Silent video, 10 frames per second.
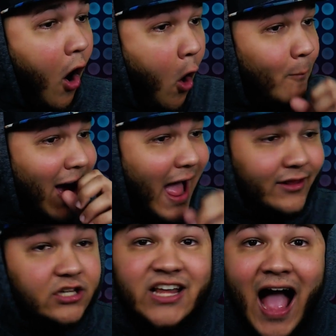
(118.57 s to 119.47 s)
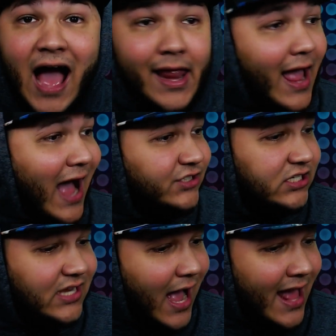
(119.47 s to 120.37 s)
Oh my, I just got it. I
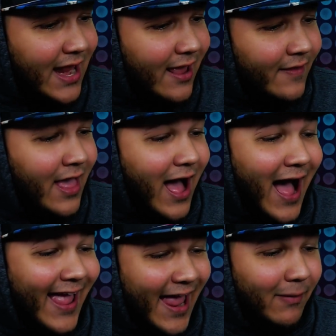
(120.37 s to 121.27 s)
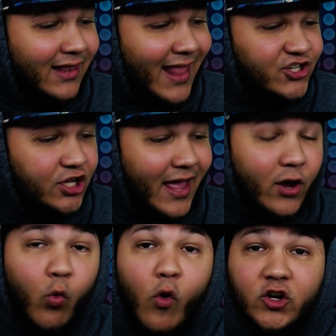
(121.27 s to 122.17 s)
just got it. I am a legend
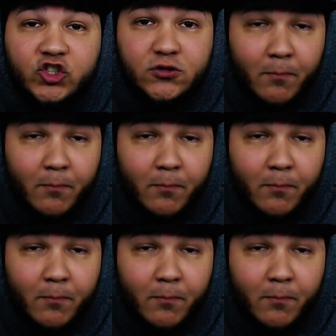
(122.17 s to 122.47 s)
like Will